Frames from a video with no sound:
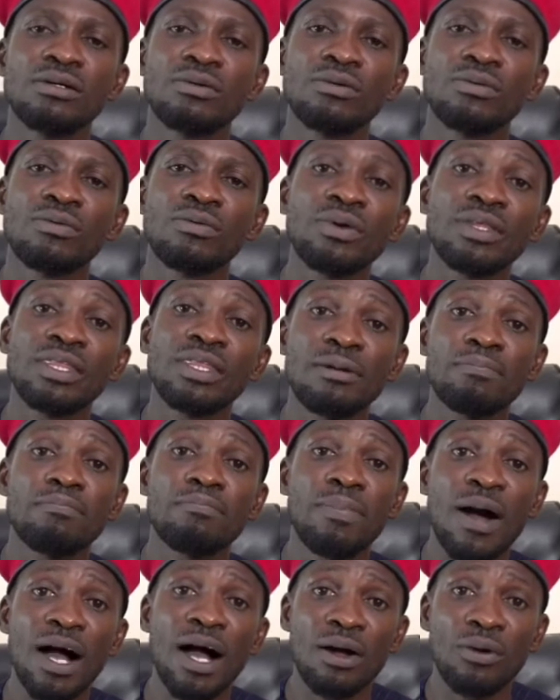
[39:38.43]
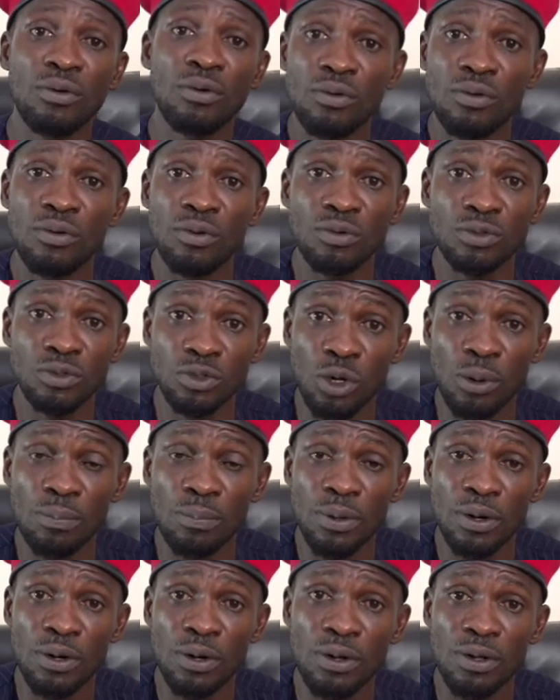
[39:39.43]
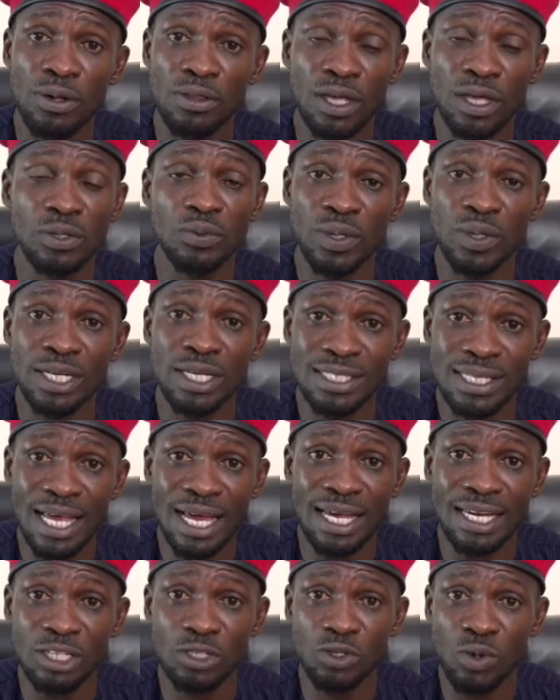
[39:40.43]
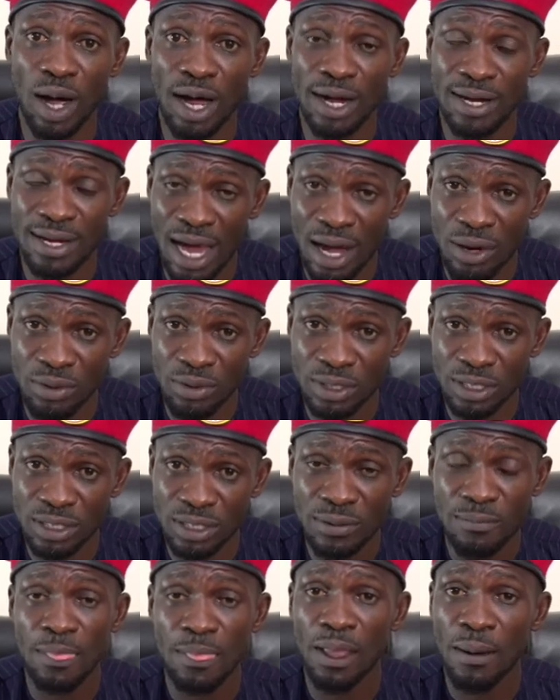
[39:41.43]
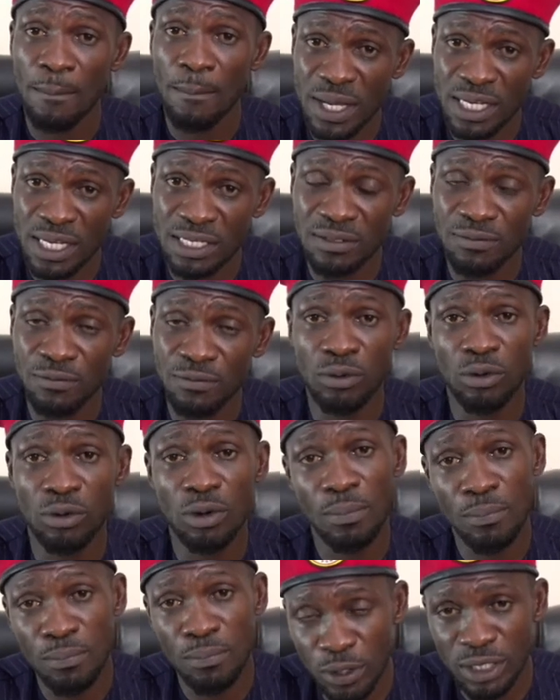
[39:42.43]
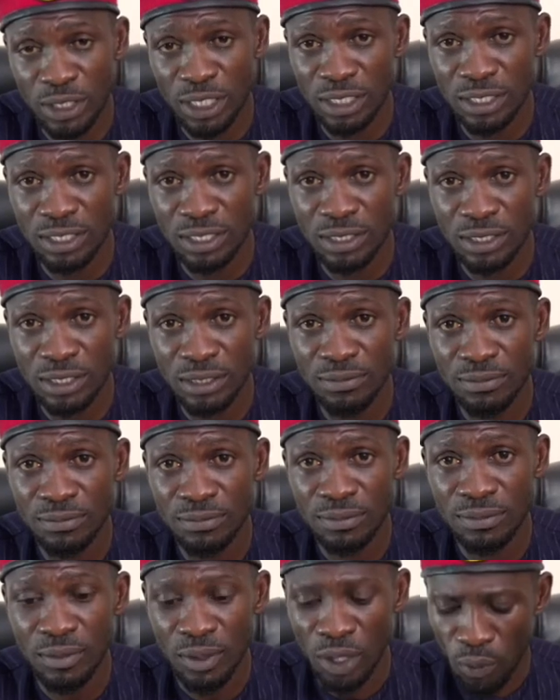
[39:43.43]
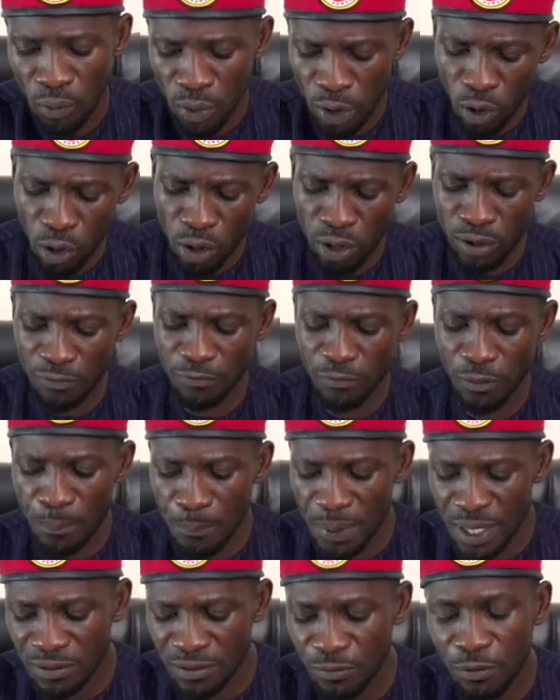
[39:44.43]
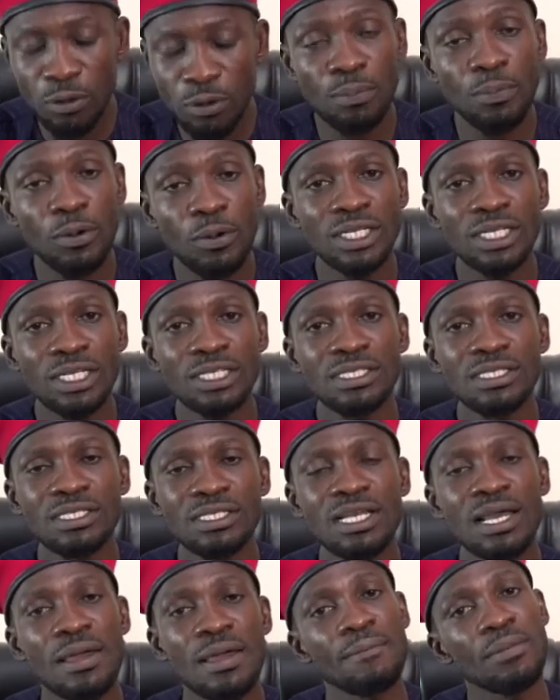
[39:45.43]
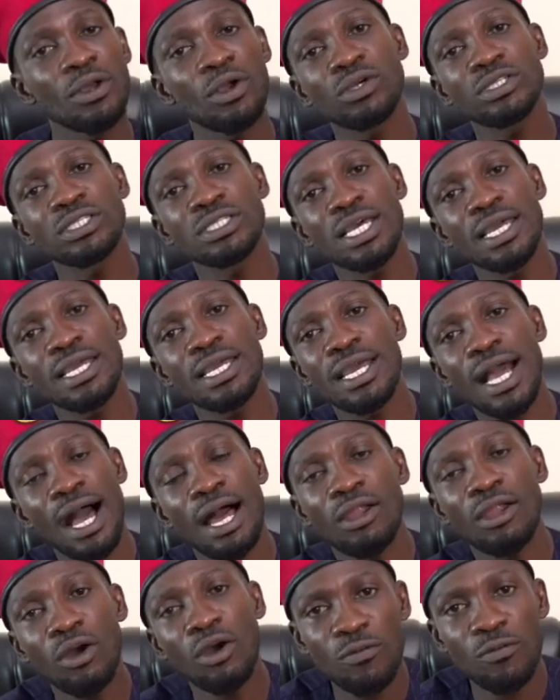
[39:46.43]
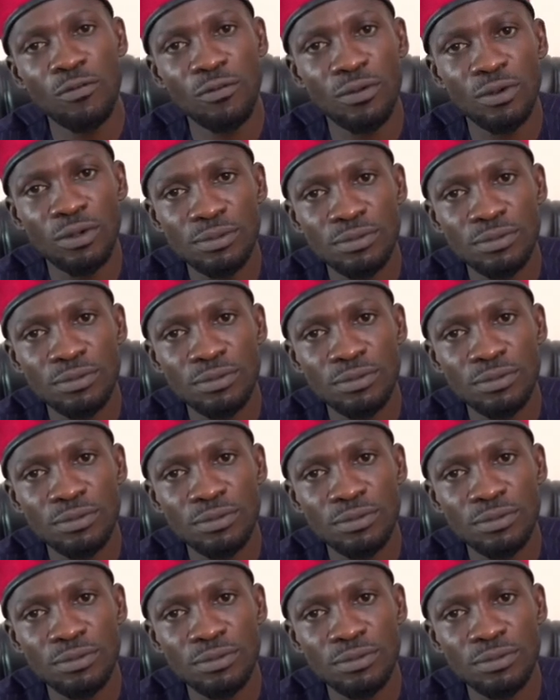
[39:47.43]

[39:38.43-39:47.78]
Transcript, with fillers: with that backdrop that we decided to announce peaceful protests. We called for peaceful protests because they are lawful.